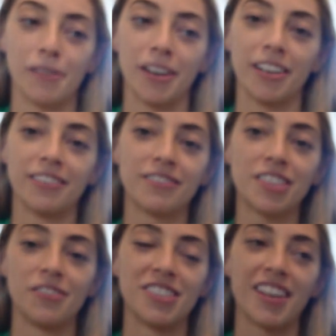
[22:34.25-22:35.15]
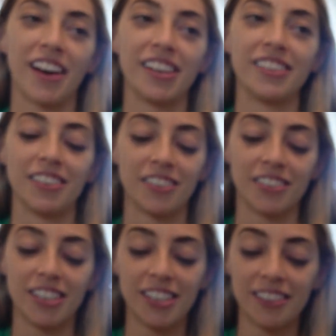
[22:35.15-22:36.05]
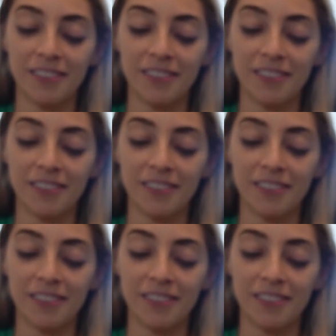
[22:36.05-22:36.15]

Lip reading: want to design in the cookie.